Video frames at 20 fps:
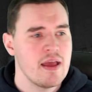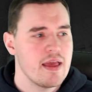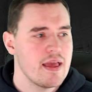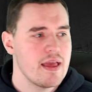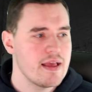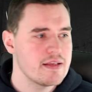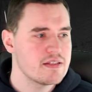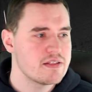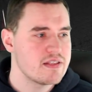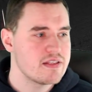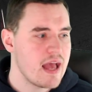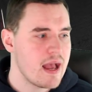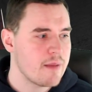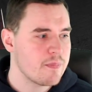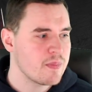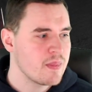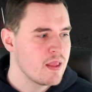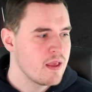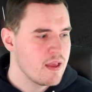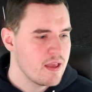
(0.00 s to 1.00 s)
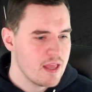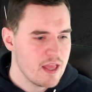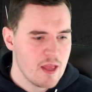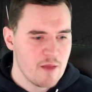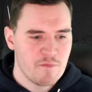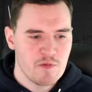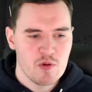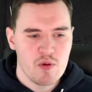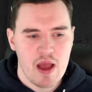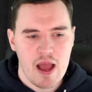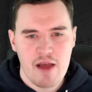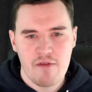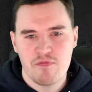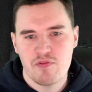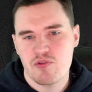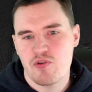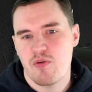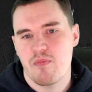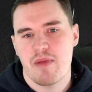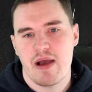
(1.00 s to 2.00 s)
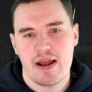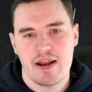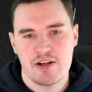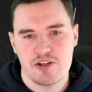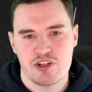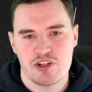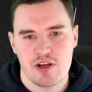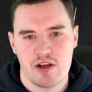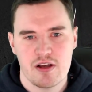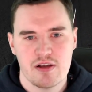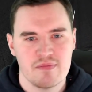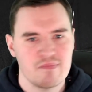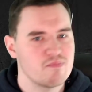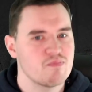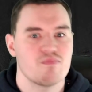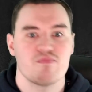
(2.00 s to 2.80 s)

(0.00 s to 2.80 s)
is that if you have your manager,